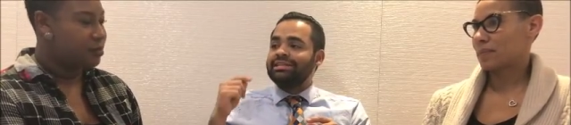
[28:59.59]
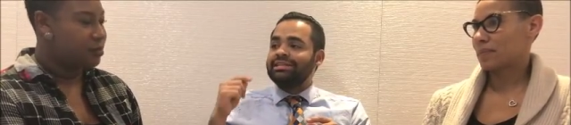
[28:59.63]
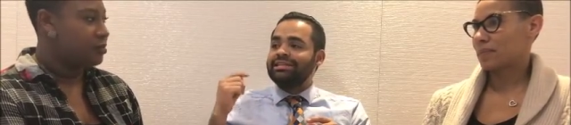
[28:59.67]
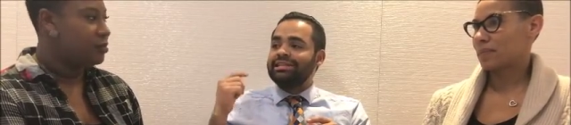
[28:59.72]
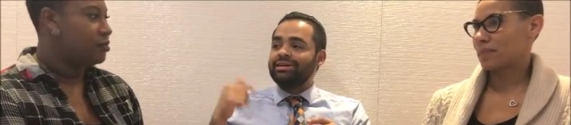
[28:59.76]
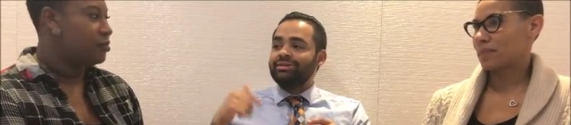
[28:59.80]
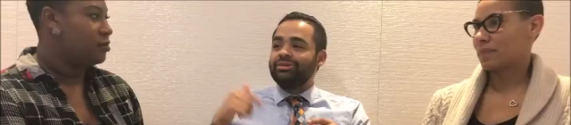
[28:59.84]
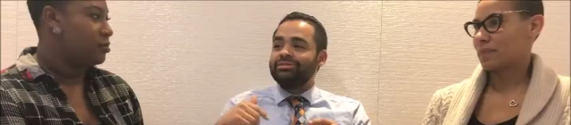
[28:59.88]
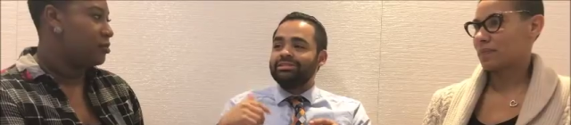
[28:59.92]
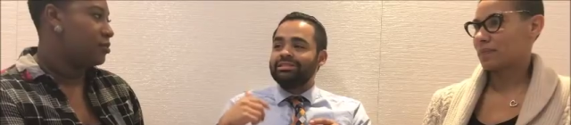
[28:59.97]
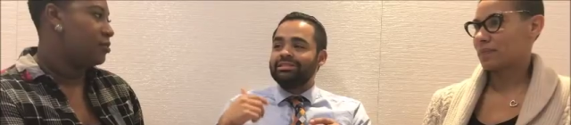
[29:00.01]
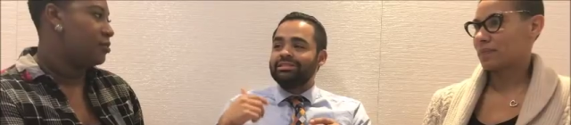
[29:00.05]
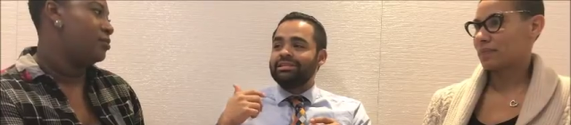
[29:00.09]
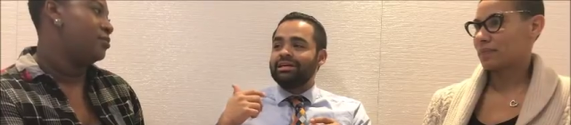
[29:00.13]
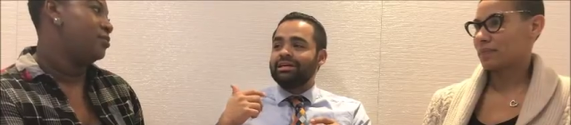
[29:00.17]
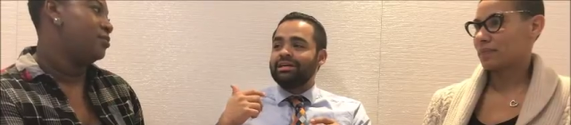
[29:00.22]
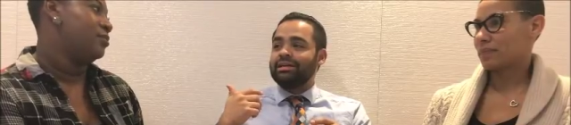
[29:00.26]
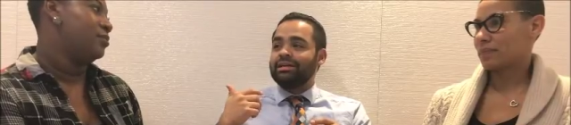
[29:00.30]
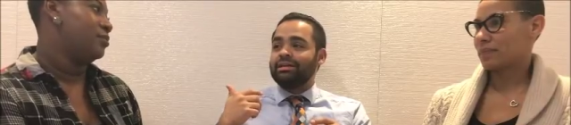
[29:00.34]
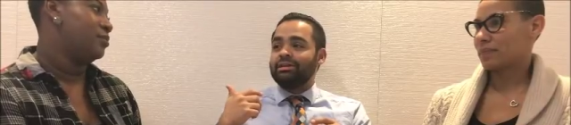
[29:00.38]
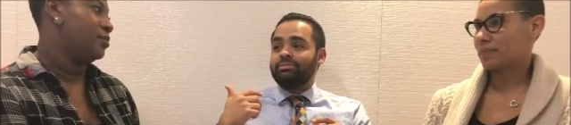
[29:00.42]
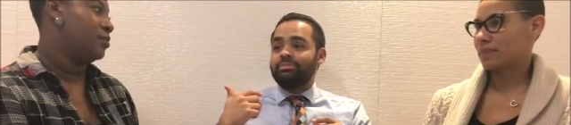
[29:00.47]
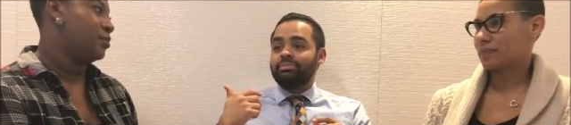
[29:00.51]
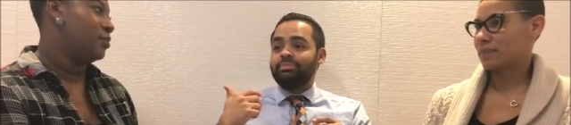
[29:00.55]
Speaker 1: Delta's
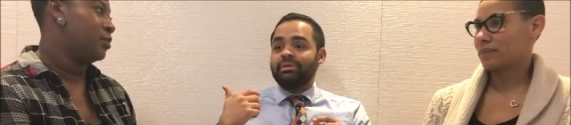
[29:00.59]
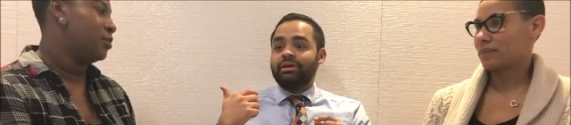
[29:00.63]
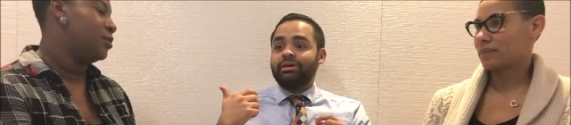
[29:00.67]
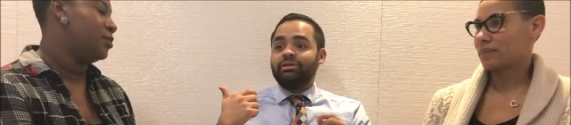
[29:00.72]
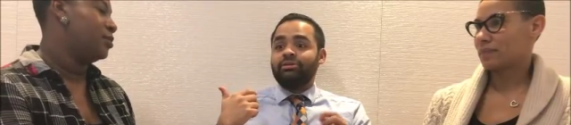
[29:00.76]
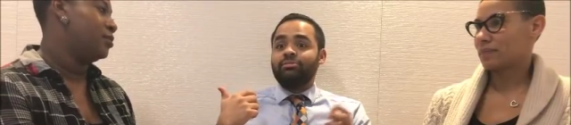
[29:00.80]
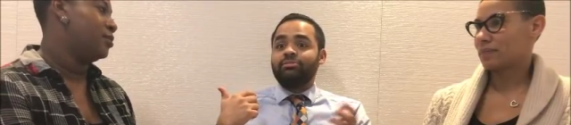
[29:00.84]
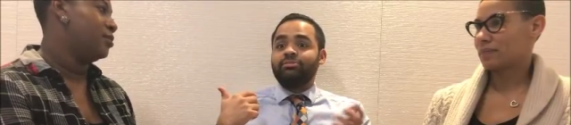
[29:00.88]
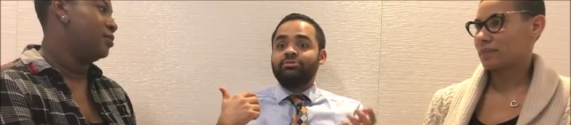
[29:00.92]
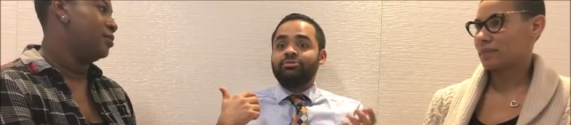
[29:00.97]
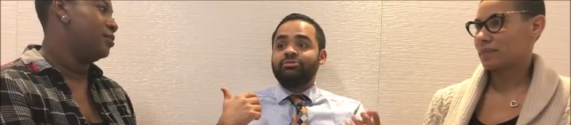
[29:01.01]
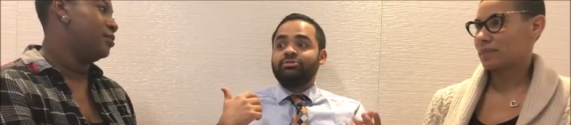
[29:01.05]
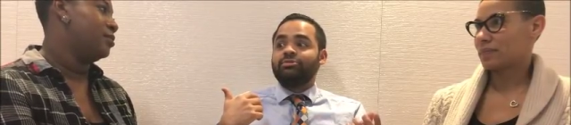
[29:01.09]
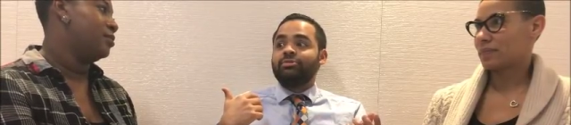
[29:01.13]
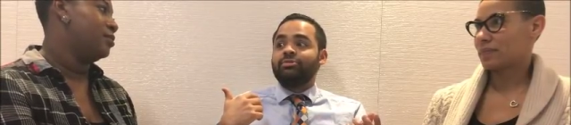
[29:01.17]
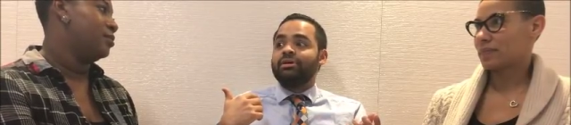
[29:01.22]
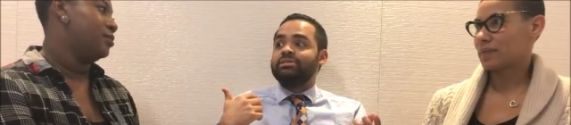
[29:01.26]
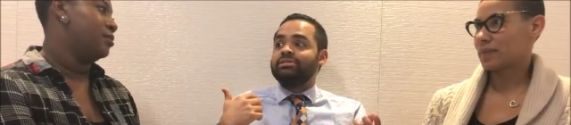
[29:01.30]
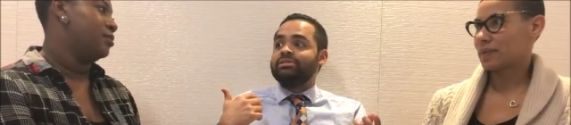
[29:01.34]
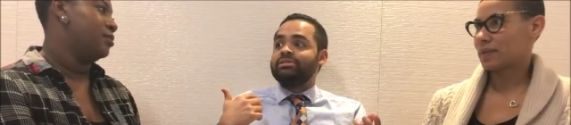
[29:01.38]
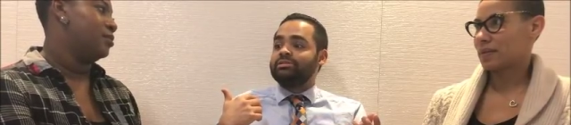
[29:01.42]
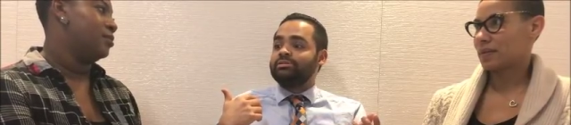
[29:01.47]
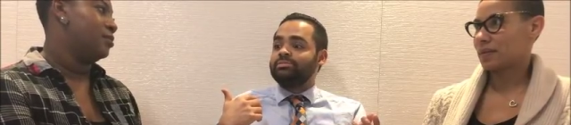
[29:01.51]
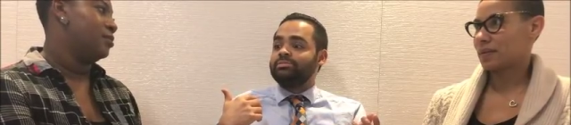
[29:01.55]
technically playing almost
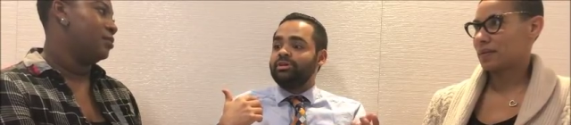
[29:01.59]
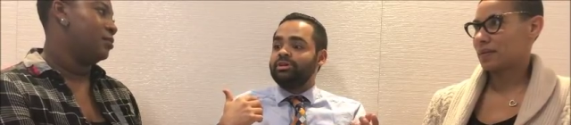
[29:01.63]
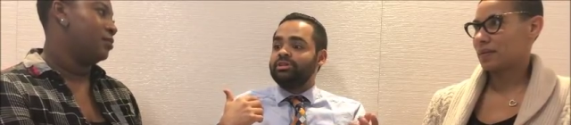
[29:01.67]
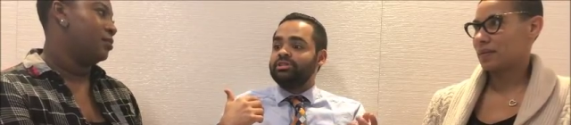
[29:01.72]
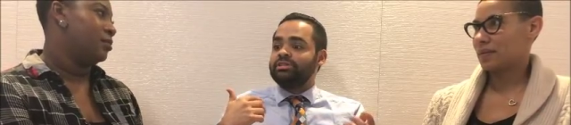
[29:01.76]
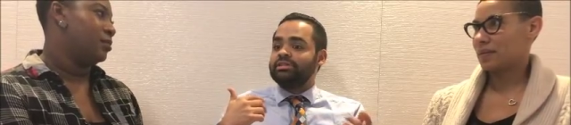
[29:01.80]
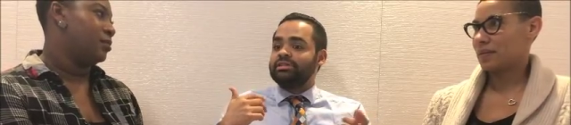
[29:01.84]
twice as much